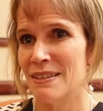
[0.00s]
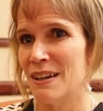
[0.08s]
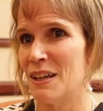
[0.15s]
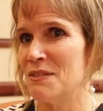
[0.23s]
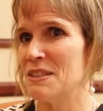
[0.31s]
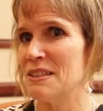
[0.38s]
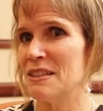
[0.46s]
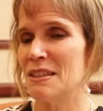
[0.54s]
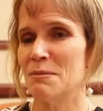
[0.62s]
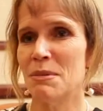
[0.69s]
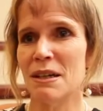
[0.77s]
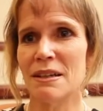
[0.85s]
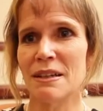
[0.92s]
all of a sudden the
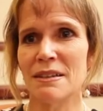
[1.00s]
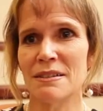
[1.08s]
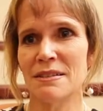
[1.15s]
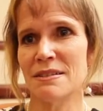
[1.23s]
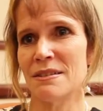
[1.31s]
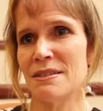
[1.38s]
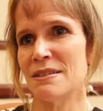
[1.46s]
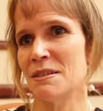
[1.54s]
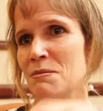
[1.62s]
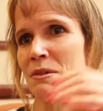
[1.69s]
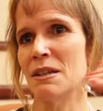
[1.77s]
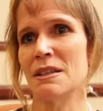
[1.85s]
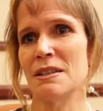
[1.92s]
body just starts
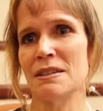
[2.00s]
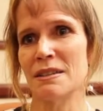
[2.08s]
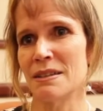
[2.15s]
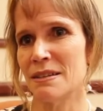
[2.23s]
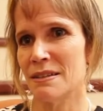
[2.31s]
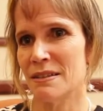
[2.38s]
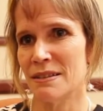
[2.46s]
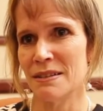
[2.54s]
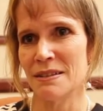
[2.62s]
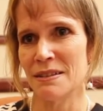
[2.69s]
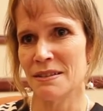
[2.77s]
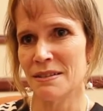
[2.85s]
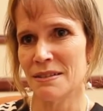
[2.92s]
unwinding
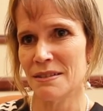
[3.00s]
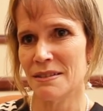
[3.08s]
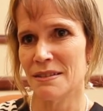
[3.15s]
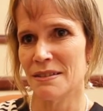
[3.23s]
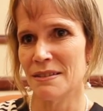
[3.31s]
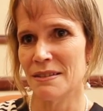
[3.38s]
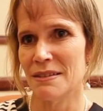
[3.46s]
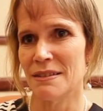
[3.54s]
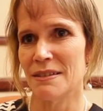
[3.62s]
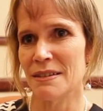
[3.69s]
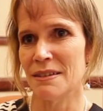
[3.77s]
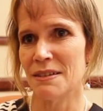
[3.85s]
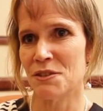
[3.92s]
and
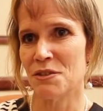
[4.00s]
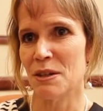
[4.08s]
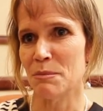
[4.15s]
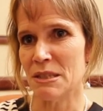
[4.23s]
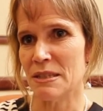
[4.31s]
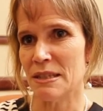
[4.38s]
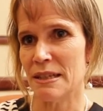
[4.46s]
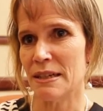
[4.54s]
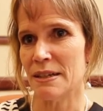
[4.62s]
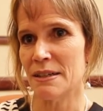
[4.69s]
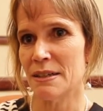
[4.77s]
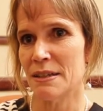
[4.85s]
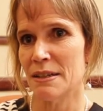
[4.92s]
the trauma's
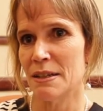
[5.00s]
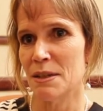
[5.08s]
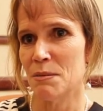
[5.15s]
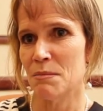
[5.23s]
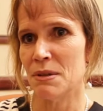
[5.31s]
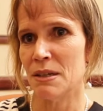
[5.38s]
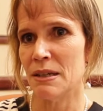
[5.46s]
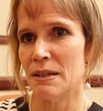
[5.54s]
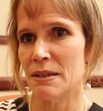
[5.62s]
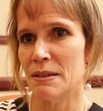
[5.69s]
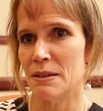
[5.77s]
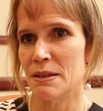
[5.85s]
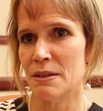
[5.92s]
there.
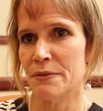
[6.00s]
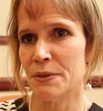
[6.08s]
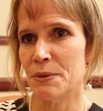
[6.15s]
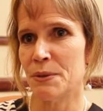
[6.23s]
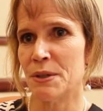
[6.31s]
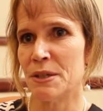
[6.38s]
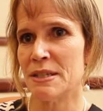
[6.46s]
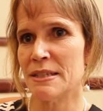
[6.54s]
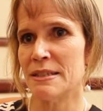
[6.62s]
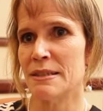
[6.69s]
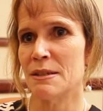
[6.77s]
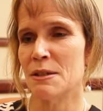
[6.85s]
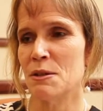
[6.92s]
But of
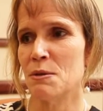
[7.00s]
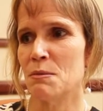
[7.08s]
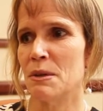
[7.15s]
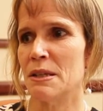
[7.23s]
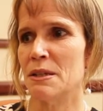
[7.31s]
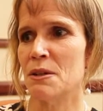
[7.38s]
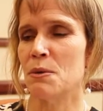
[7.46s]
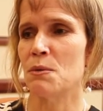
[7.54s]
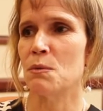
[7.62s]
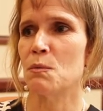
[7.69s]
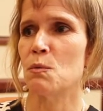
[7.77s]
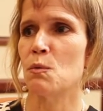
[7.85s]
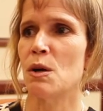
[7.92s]
course, we don't
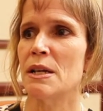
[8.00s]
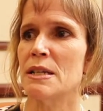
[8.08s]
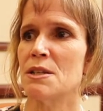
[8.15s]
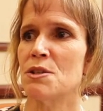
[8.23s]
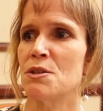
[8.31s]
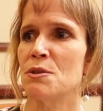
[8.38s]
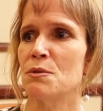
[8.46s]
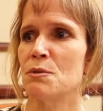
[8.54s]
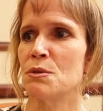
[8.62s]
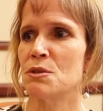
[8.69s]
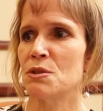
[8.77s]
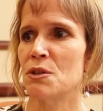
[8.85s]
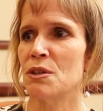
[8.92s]
want to
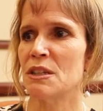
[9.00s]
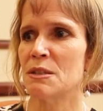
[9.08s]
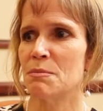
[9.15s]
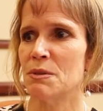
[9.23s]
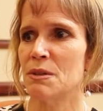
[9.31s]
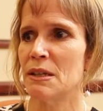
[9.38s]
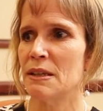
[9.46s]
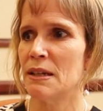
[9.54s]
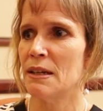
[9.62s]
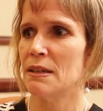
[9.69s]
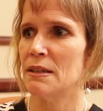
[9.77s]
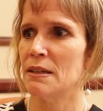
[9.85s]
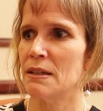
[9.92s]
start exploring
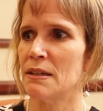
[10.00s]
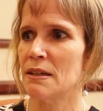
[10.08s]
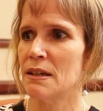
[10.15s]
that in a